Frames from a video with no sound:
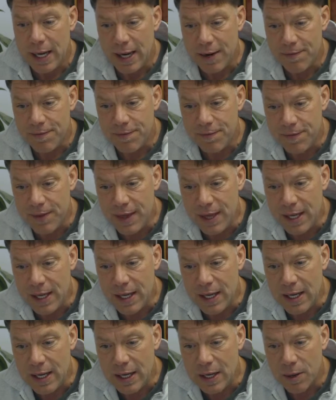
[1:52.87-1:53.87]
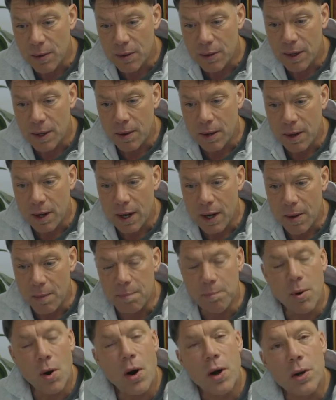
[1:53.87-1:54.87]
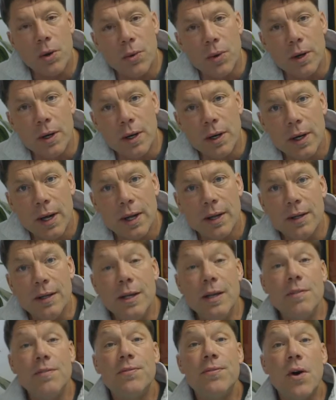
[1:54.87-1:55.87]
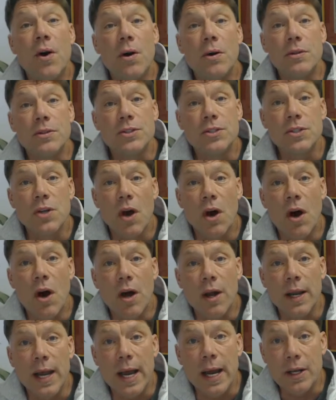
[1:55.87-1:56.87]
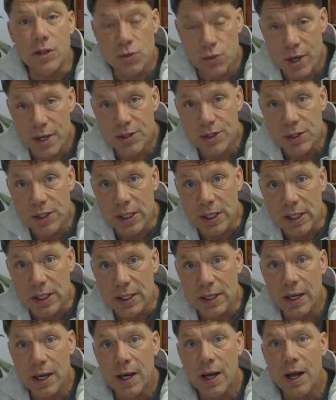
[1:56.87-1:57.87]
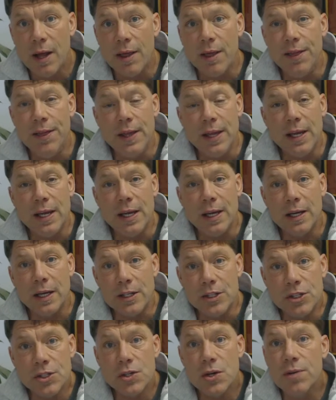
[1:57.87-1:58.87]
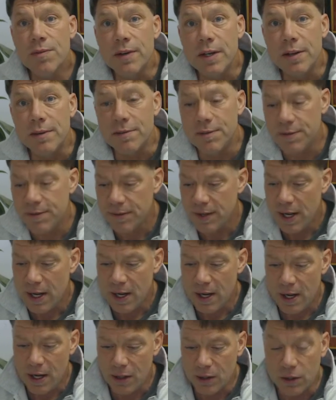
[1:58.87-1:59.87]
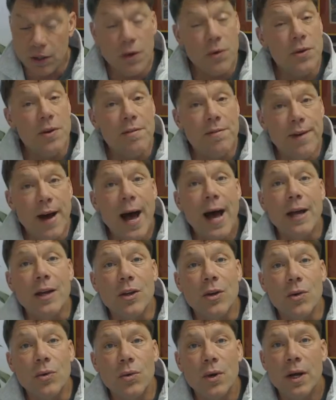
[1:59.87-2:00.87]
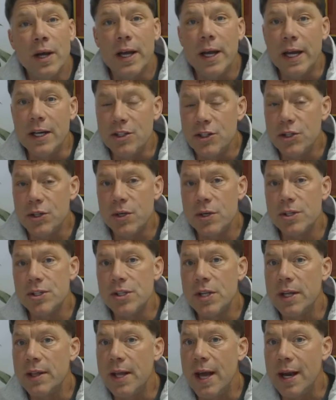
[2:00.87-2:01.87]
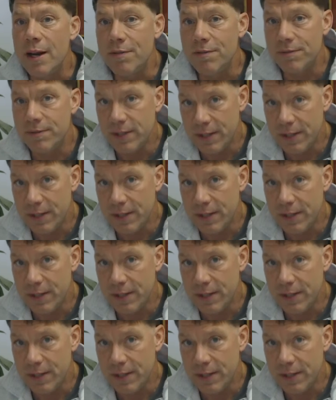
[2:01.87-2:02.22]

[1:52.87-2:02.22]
If the borrower defaults on a trust deed, the conservative loan to value ensures that that